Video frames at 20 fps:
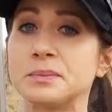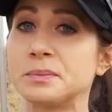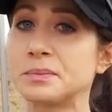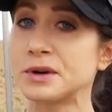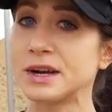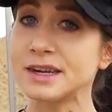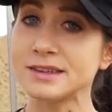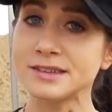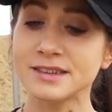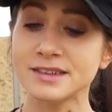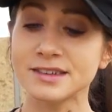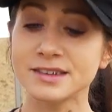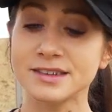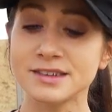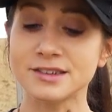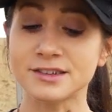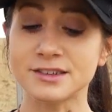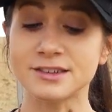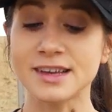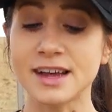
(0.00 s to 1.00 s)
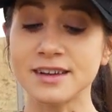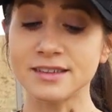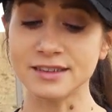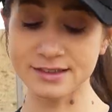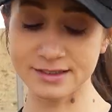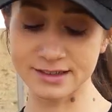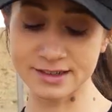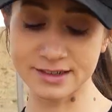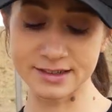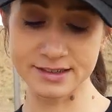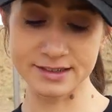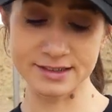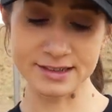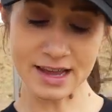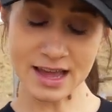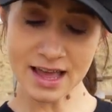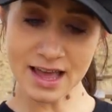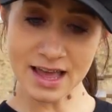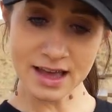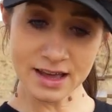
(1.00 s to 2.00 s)
suppressors or silencers,
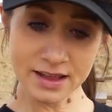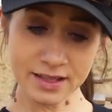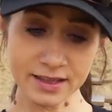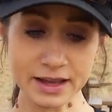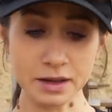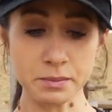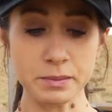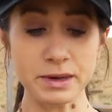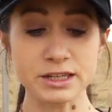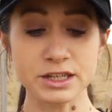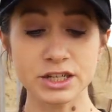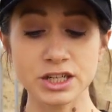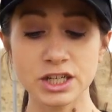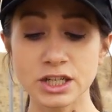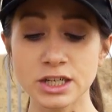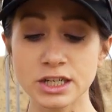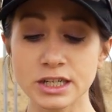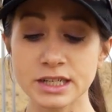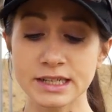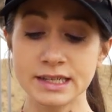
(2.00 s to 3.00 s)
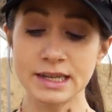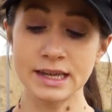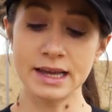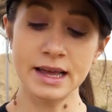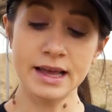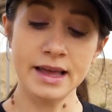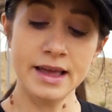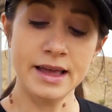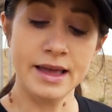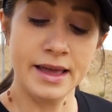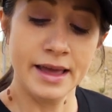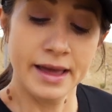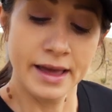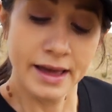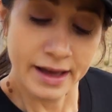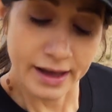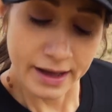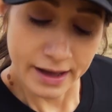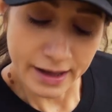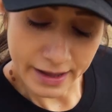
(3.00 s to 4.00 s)
like my shirt,
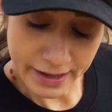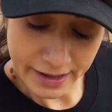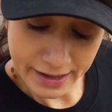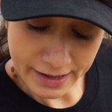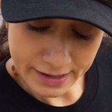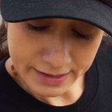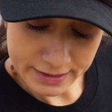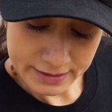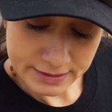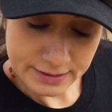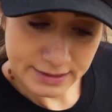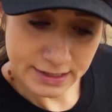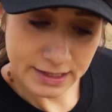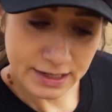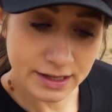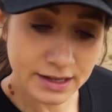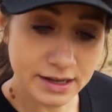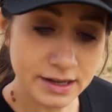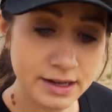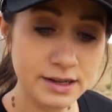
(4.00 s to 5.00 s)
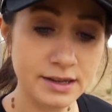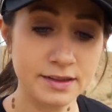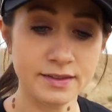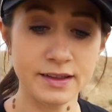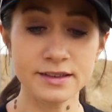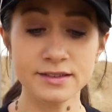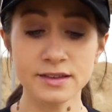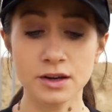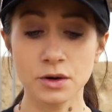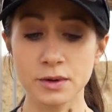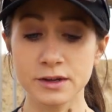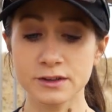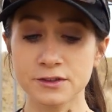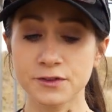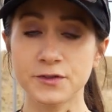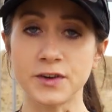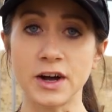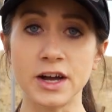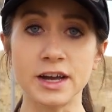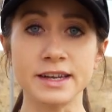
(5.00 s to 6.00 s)
and that's always
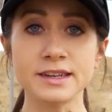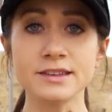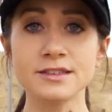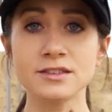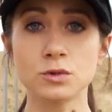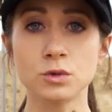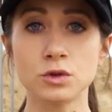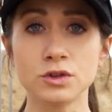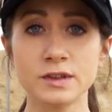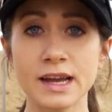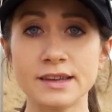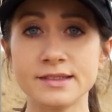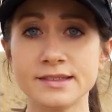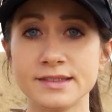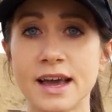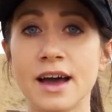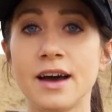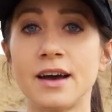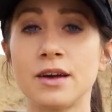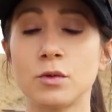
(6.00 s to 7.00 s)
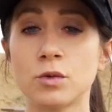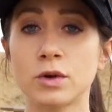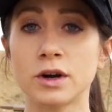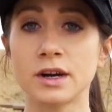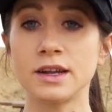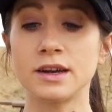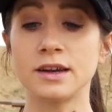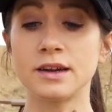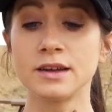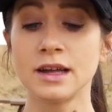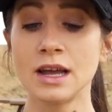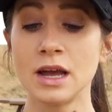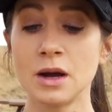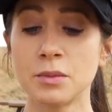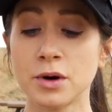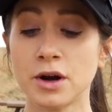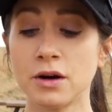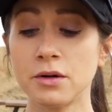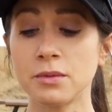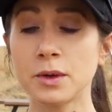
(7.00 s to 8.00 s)
fun. So we'll test that. We're gonna
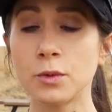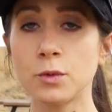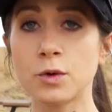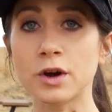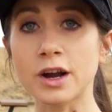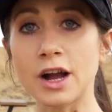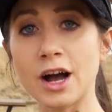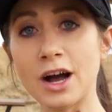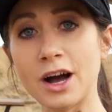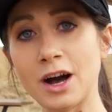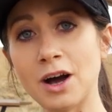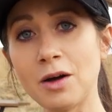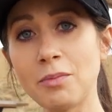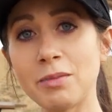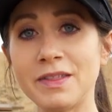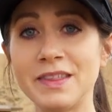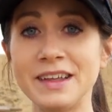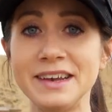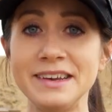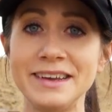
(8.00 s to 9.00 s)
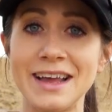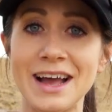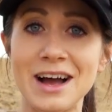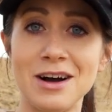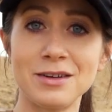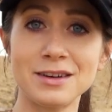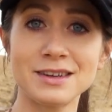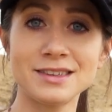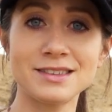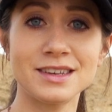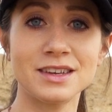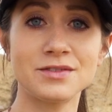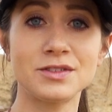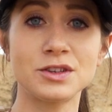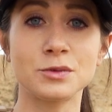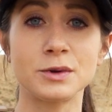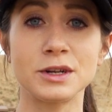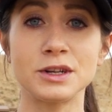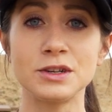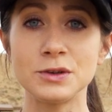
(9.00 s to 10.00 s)
probably work up and then down to see if a
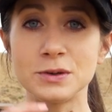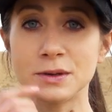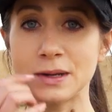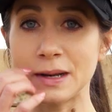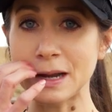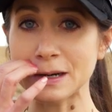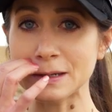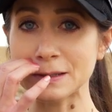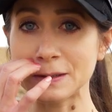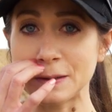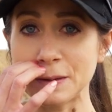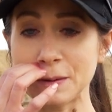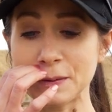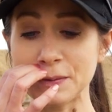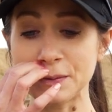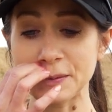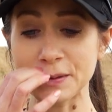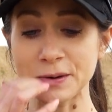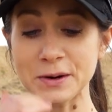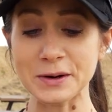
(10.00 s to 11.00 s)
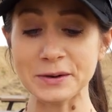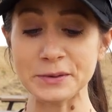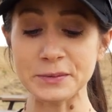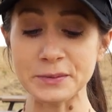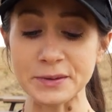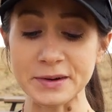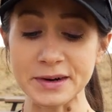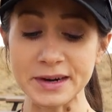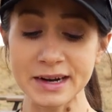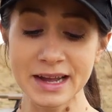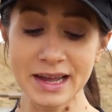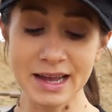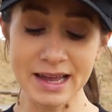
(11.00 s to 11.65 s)
22 can actually go through a car door.